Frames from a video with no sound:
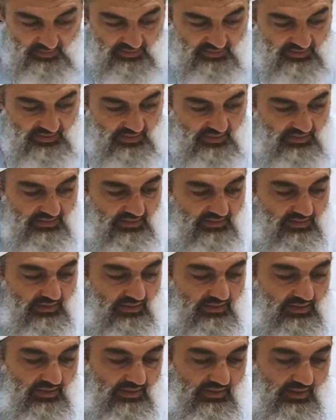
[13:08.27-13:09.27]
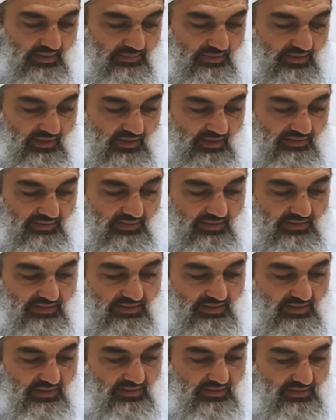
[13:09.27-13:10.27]
Says Yahya ibn Kathir
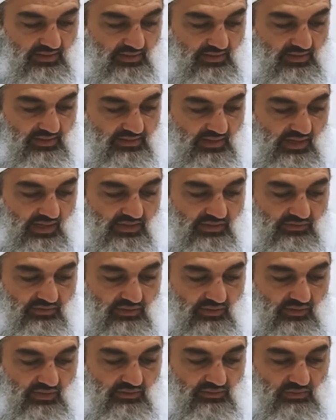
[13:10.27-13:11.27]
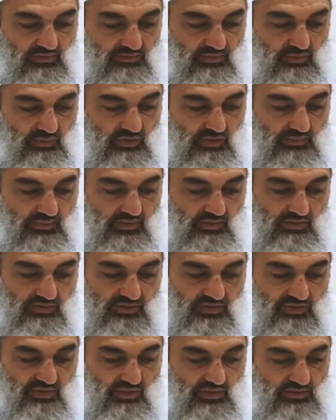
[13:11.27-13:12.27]
said the sayings of the ulama or
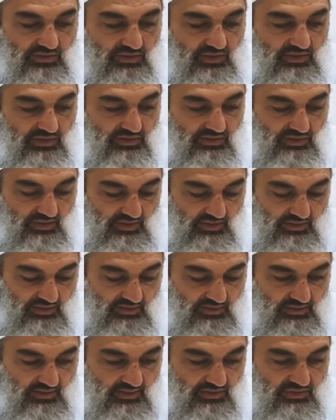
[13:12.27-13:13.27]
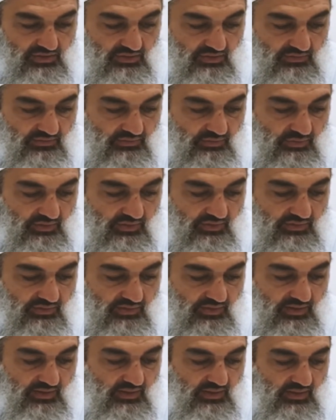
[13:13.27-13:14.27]
the scholars concerning the intention on
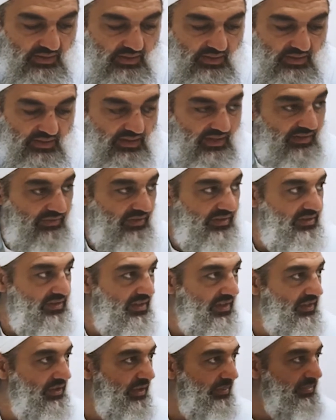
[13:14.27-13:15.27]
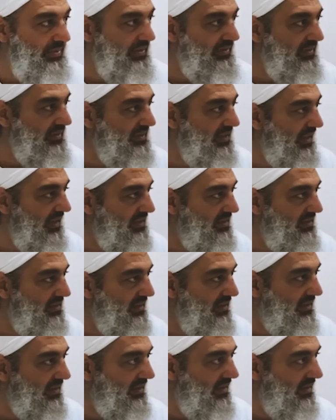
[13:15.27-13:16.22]
43. Can everyone see a copy of the text?